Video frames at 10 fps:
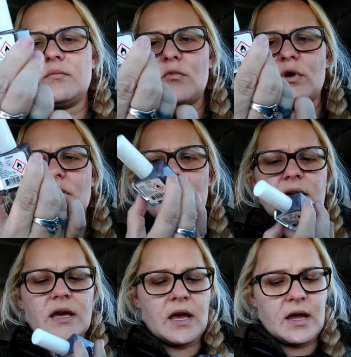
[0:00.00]
more
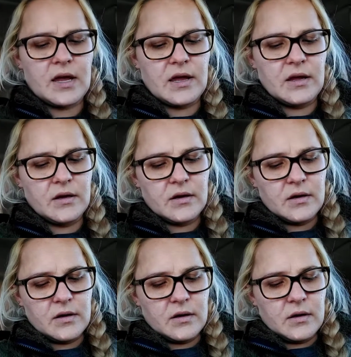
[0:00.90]
like a
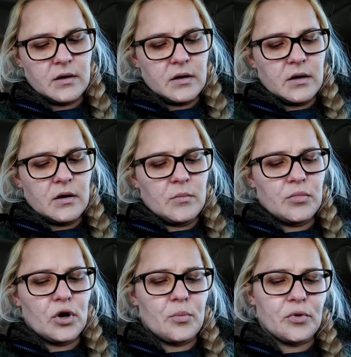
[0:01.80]

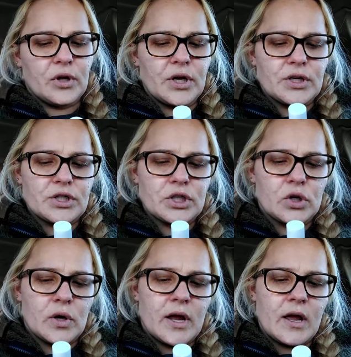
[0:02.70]
purplish
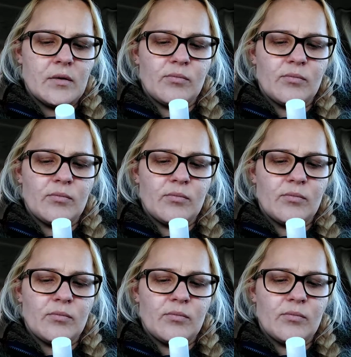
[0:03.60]
gray